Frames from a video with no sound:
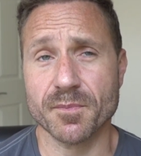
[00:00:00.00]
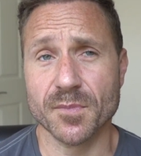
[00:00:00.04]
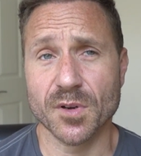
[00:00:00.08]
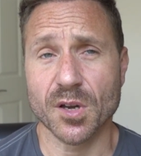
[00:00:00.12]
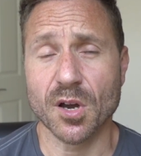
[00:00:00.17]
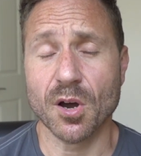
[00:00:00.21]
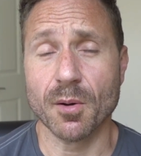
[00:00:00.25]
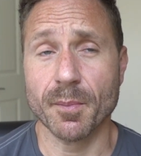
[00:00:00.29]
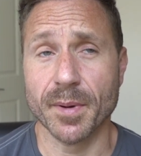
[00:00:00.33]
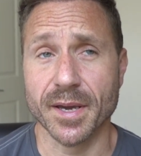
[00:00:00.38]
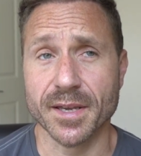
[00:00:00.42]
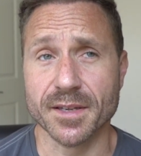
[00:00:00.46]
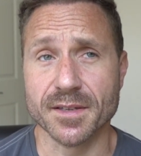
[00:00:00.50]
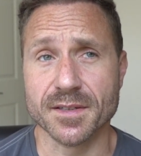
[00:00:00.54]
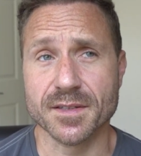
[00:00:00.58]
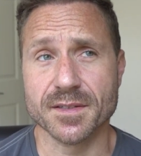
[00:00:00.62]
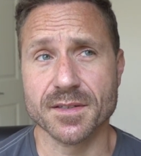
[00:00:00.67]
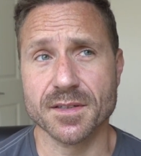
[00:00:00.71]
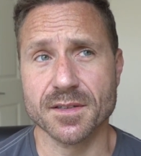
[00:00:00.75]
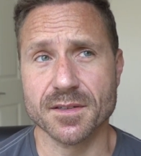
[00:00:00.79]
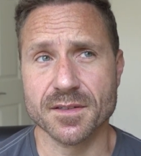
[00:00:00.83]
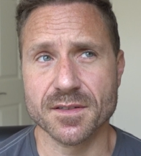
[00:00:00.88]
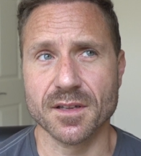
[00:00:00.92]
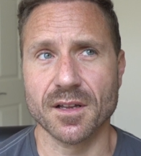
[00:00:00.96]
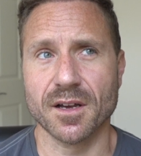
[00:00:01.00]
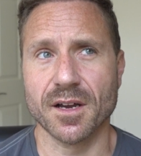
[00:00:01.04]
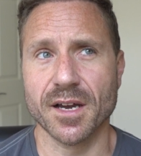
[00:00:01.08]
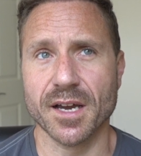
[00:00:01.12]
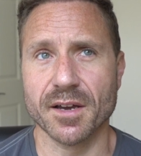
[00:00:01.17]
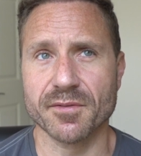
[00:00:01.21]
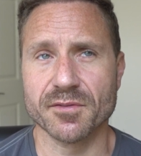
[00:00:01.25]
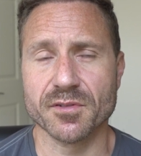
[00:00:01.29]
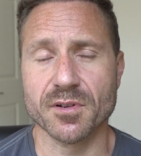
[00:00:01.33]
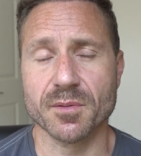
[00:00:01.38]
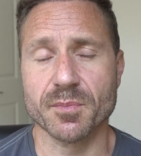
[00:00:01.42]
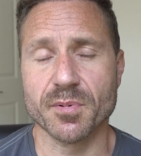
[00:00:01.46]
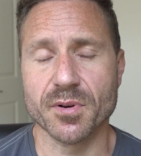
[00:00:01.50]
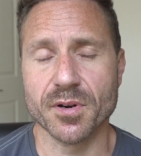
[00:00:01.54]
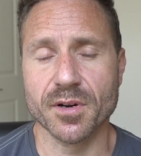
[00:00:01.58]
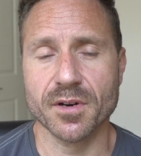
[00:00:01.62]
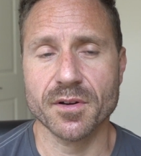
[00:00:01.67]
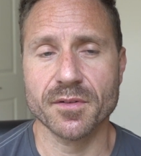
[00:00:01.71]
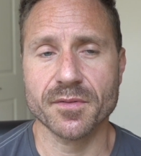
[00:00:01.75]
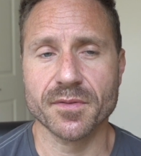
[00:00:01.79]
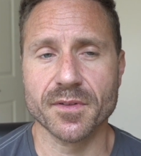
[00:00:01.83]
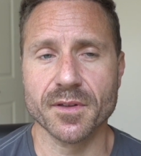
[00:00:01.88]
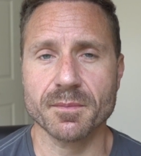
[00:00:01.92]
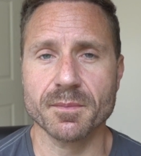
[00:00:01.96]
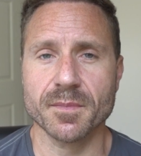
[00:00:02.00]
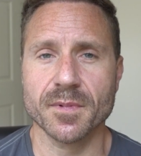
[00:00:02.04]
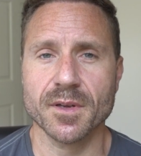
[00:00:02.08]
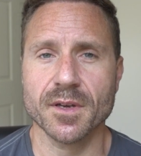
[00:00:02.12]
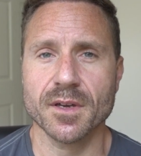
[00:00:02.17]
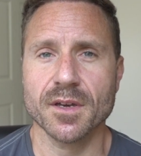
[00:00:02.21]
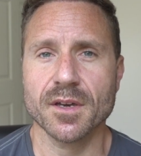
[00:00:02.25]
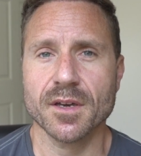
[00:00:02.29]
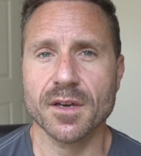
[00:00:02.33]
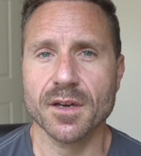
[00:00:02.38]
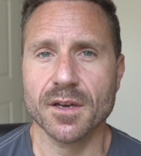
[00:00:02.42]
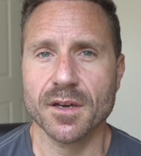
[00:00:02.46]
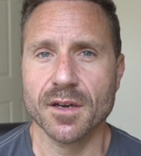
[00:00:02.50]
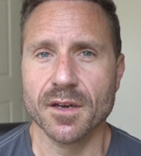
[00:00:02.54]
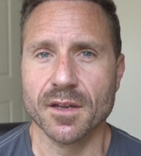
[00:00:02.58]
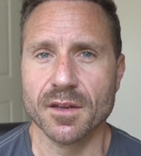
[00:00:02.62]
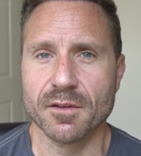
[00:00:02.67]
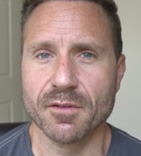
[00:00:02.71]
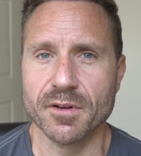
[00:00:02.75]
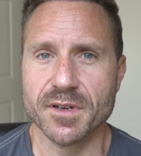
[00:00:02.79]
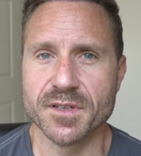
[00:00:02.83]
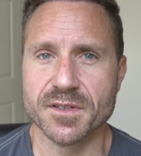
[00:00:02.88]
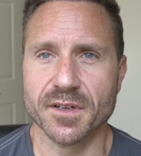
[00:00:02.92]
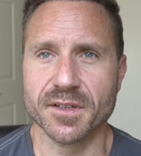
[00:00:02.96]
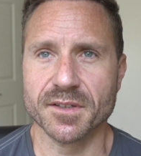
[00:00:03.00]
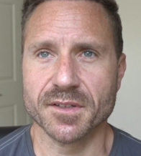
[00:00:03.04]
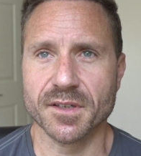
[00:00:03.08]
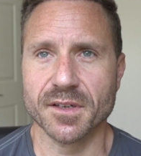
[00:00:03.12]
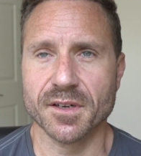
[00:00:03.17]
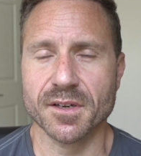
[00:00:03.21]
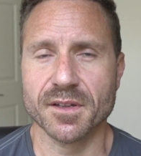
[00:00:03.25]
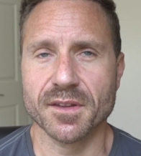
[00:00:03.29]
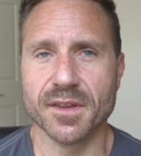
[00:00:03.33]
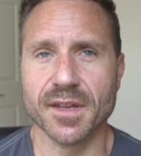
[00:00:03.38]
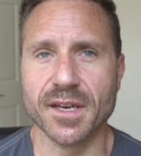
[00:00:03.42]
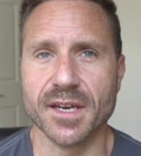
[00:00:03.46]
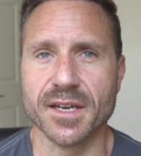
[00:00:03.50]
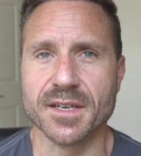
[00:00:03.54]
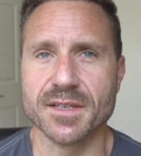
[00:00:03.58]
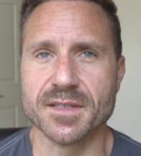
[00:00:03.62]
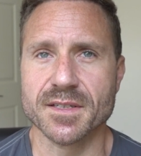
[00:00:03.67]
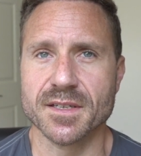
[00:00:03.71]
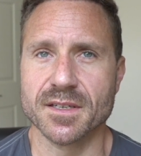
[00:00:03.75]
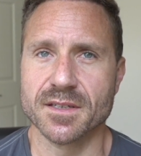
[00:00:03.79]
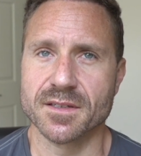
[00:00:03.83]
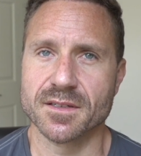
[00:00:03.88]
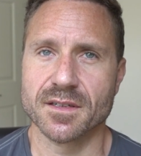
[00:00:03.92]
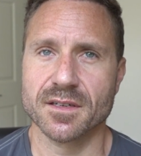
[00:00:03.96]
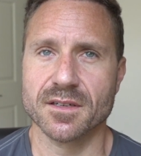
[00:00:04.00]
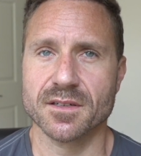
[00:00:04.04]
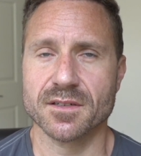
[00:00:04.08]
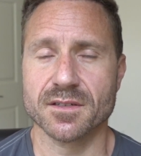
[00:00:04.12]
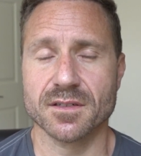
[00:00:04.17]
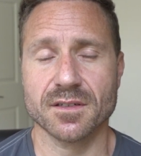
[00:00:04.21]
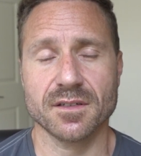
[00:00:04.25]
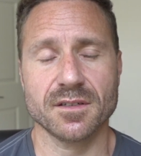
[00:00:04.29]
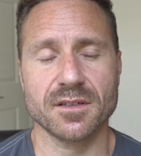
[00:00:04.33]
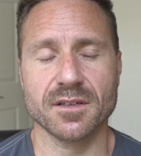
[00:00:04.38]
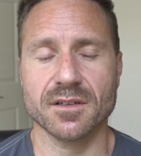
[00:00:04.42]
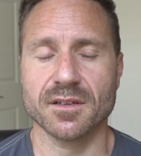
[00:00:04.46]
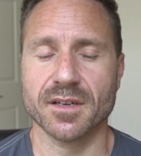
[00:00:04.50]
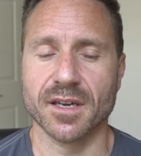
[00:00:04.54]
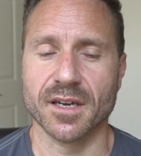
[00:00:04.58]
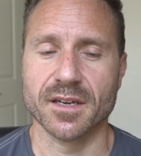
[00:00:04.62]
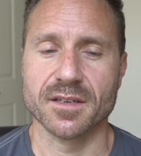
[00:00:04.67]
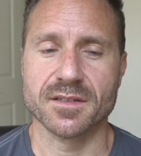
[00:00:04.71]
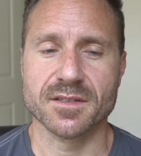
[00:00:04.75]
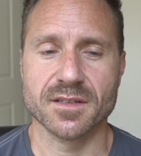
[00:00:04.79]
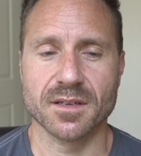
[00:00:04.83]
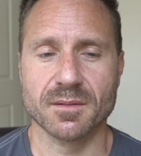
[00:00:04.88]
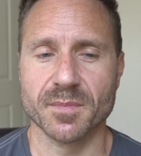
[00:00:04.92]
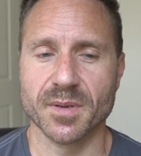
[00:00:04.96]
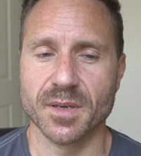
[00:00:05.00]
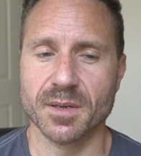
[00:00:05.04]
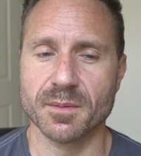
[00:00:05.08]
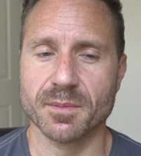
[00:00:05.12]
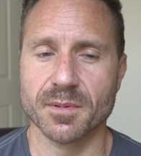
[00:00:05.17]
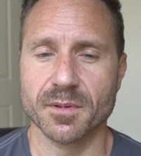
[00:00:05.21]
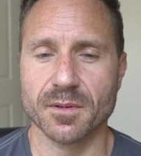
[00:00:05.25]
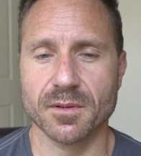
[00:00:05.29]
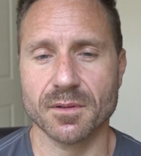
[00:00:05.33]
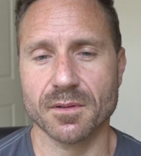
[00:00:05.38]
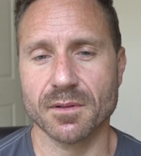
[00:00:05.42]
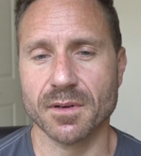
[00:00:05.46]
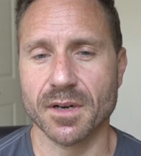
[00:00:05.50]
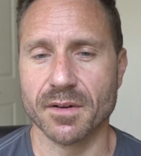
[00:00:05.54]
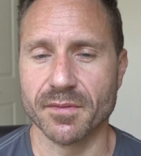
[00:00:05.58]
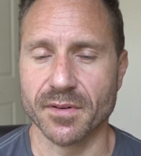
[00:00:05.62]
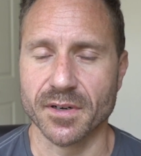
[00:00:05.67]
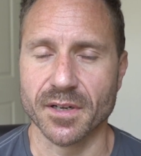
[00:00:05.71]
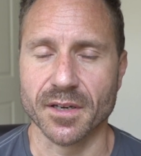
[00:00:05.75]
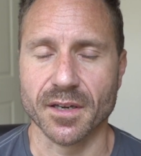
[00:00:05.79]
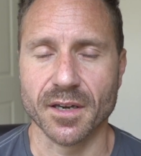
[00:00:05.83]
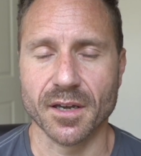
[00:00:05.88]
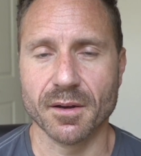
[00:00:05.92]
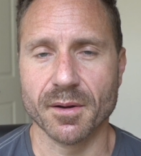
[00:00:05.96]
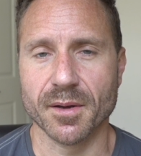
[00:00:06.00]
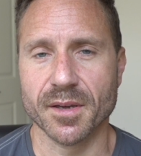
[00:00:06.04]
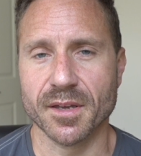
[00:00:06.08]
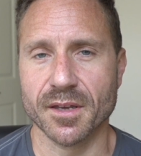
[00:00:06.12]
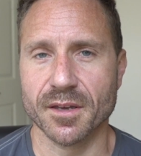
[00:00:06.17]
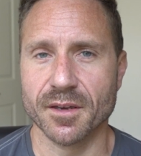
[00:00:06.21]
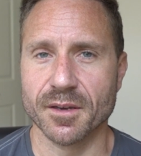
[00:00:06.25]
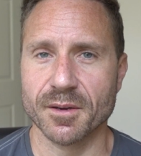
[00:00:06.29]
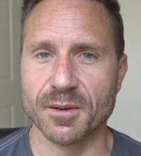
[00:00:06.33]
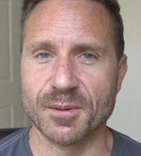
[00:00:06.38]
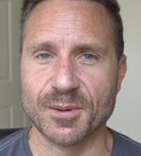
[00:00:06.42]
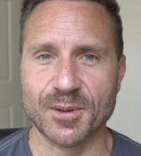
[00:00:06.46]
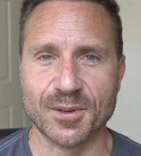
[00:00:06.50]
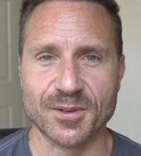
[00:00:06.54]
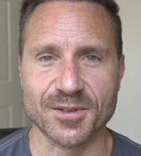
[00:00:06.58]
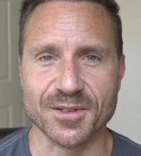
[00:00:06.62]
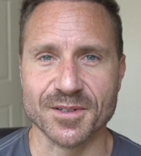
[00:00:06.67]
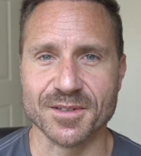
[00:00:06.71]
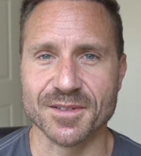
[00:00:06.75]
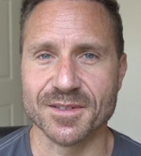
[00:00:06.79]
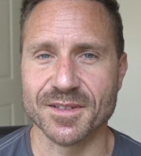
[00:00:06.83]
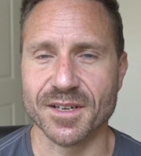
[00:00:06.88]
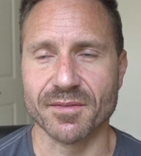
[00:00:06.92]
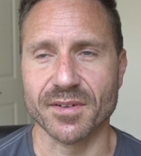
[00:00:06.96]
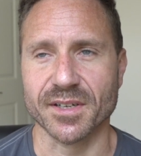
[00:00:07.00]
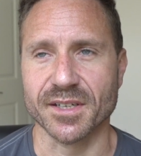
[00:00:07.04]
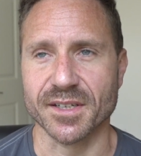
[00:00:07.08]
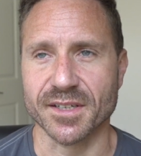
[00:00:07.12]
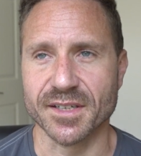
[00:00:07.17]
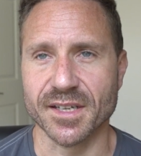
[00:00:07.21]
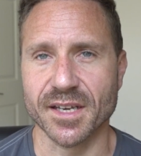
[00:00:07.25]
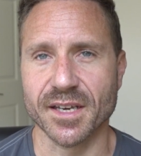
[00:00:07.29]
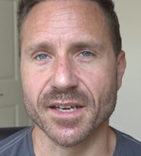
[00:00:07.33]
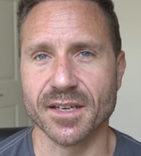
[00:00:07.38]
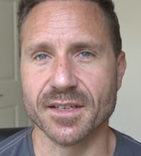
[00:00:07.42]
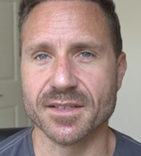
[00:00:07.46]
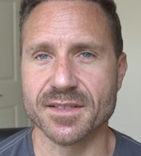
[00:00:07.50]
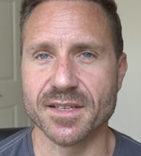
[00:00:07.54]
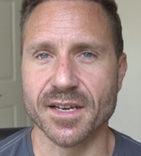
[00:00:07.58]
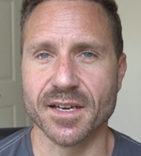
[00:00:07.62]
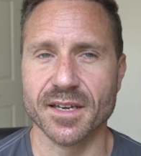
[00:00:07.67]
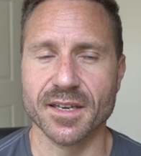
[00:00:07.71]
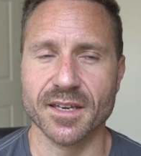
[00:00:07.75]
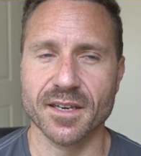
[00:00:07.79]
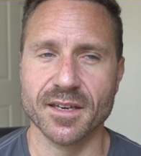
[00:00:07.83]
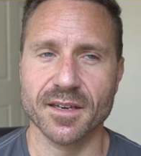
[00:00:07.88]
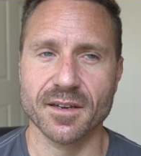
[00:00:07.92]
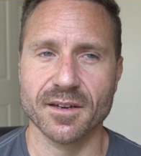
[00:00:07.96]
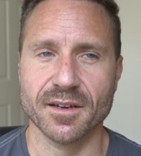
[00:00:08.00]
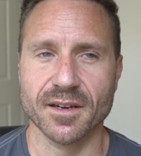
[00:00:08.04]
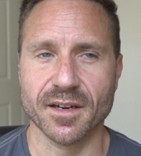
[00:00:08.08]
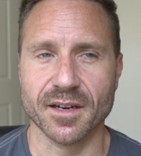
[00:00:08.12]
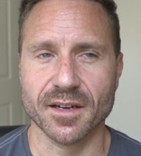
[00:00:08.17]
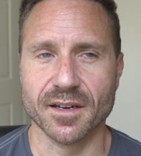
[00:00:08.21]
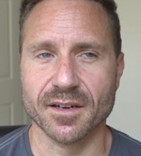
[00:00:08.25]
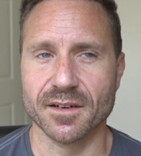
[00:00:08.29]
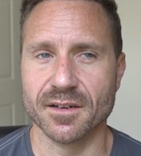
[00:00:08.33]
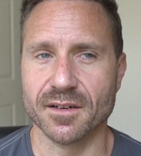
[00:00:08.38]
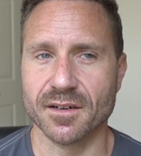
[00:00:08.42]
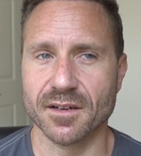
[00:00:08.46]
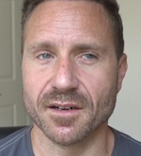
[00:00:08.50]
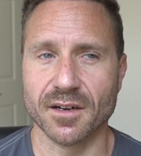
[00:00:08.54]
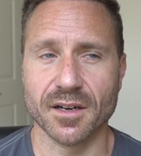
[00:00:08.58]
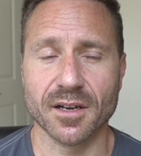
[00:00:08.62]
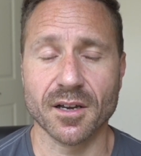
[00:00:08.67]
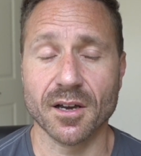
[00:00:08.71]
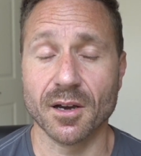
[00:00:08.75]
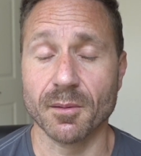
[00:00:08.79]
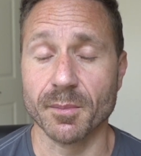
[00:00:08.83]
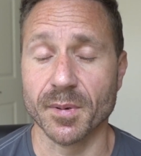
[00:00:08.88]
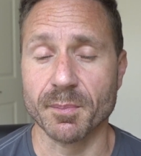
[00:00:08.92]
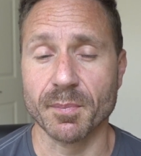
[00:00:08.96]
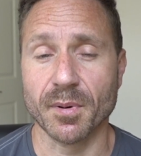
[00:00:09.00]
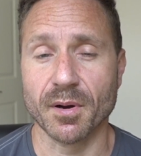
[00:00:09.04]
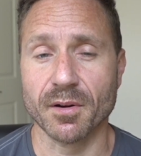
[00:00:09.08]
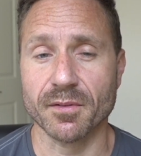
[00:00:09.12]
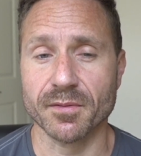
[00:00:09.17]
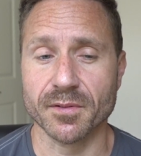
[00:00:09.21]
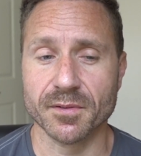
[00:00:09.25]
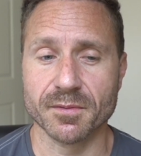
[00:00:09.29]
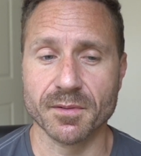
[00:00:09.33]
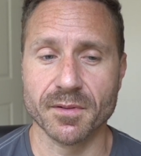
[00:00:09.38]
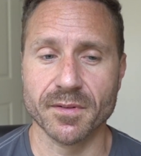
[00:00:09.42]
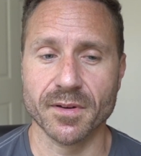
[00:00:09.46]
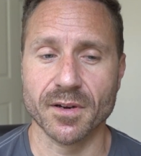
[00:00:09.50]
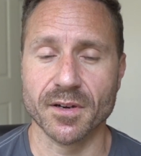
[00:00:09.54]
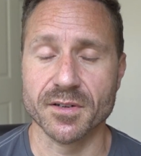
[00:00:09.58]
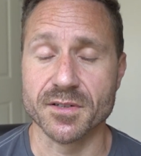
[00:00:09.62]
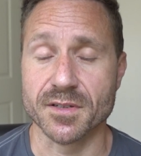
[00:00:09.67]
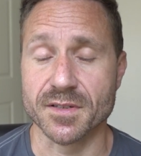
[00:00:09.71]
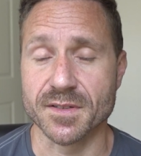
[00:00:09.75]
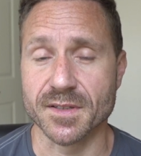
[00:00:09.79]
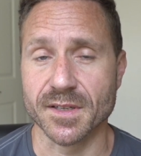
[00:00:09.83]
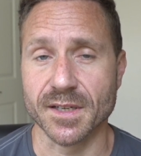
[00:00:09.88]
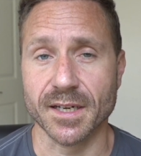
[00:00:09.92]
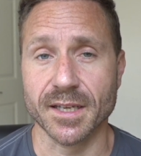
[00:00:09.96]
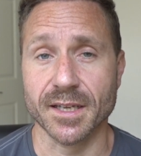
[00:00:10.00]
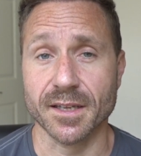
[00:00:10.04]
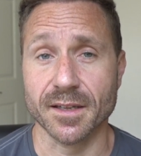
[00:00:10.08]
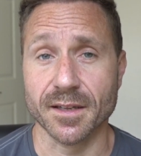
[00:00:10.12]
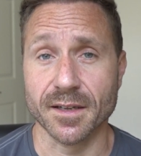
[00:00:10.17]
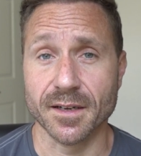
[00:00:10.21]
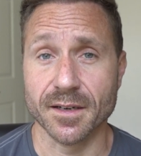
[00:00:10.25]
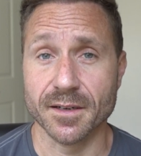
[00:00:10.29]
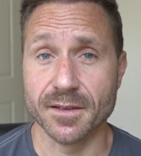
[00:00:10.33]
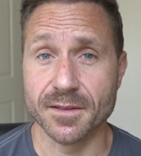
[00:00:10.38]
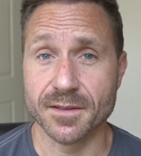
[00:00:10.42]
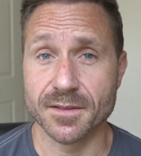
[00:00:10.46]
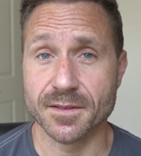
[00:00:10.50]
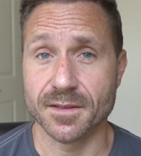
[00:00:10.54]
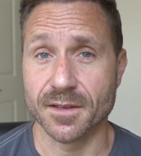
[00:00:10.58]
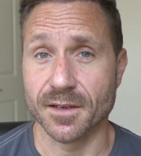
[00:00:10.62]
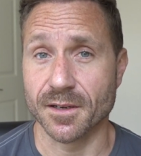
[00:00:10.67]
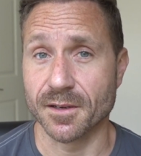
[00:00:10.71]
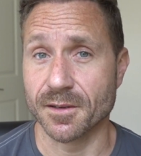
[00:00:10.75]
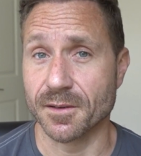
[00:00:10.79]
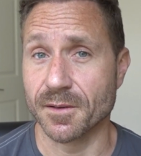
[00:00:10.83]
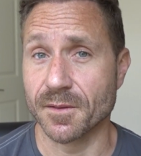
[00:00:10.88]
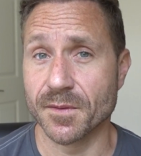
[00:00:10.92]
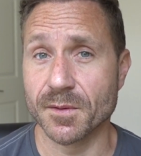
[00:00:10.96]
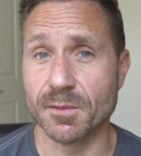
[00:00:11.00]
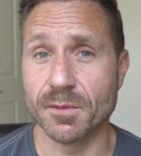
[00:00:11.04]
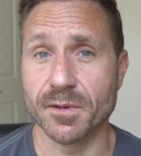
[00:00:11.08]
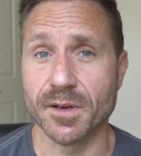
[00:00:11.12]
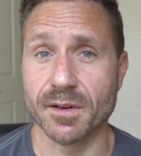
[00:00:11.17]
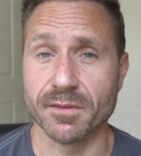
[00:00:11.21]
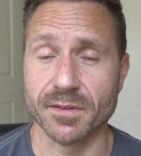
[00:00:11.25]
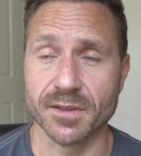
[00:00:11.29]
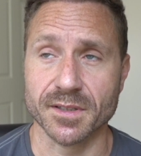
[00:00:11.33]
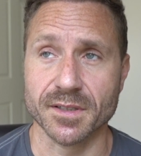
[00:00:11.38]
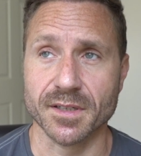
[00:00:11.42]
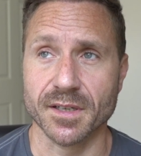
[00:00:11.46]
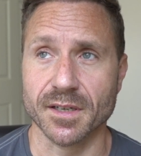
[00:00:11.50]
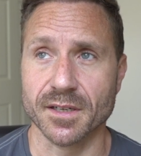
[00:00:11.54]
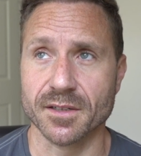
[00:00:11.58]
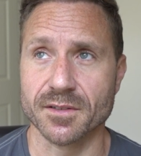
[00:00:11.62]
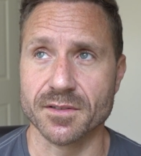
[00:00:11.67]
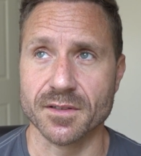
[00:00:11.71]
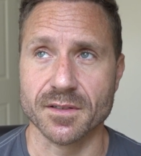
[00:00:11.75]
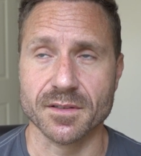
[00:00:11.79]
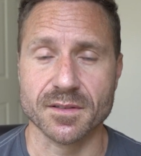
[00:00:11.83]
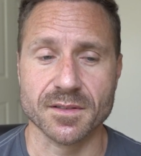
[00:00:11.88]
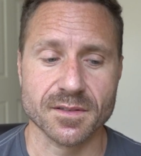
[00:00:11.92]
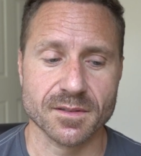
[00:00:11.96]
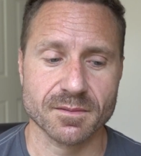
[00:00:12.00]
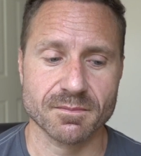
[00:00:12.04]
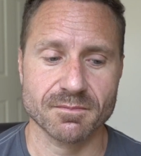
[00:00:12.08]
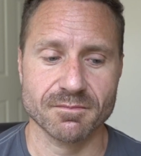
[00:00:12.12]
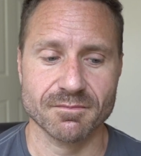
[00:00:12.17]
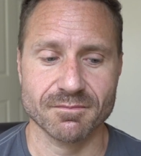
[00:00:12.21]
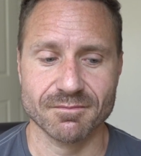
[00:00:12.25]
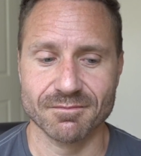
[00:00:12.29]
comments, so that I have to approve them. The reason I do this is because you do get some people having a go at you or just having digs at you, and I can't be bothered with it. I just delete those. So if you want to have a dig, just